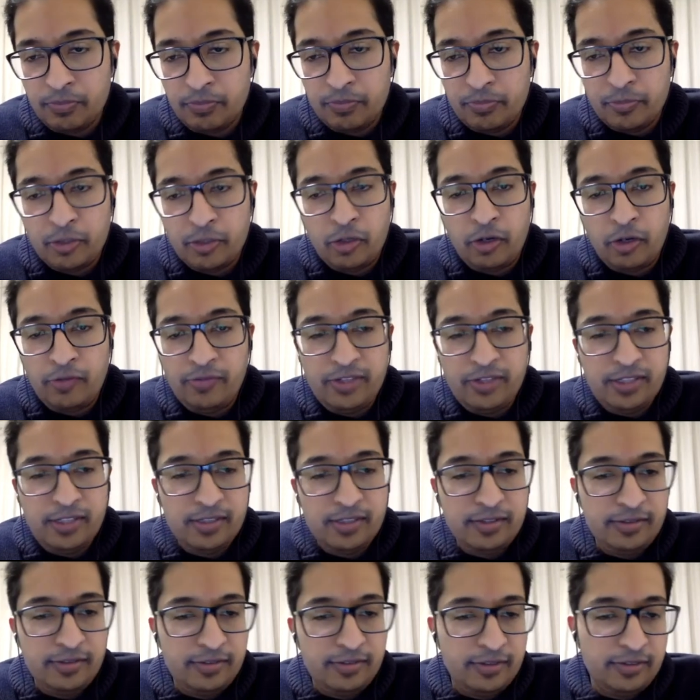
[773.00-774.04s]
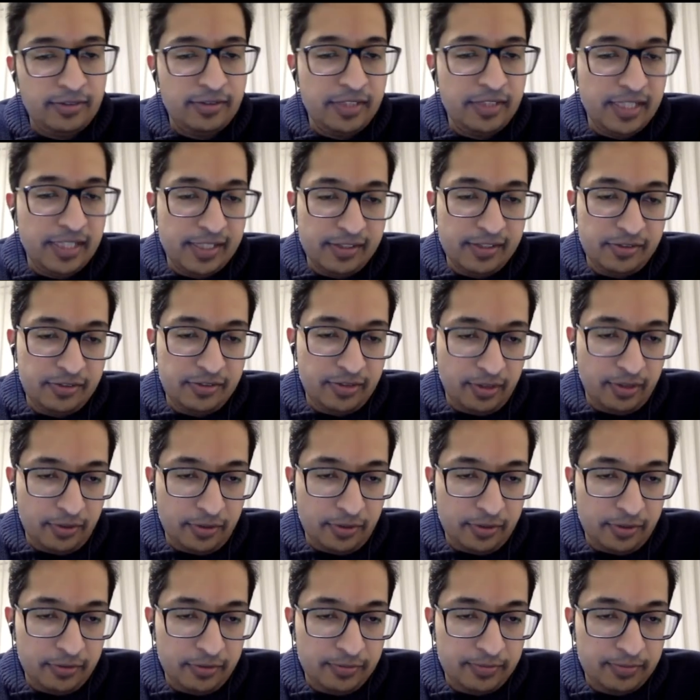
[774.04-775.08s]
confidence is near
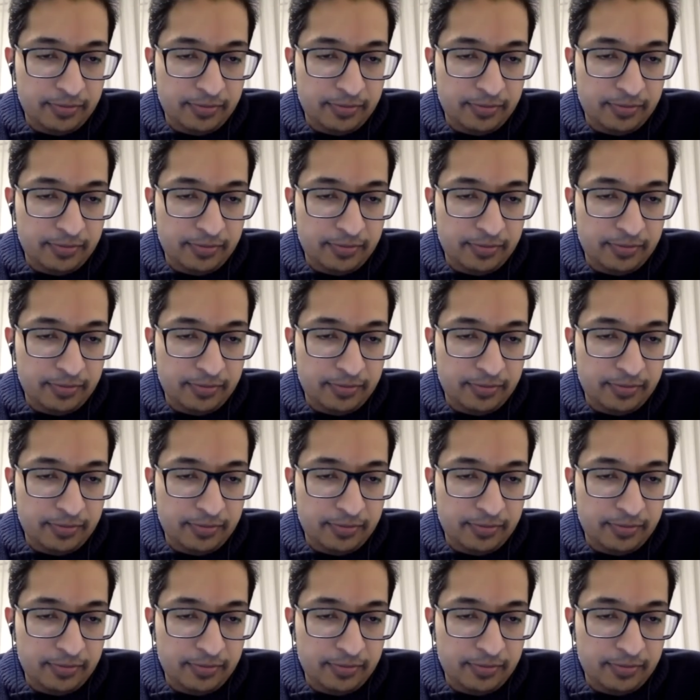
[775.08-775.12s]
zero.